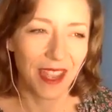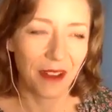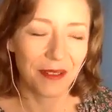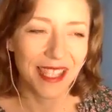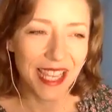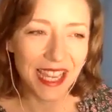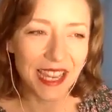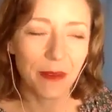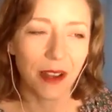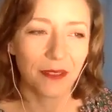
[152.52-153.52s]
I was
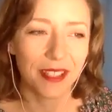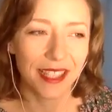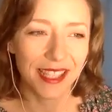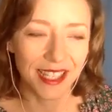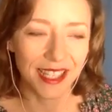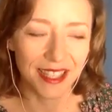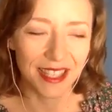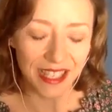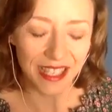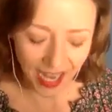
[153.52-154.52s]
thinking about resistance,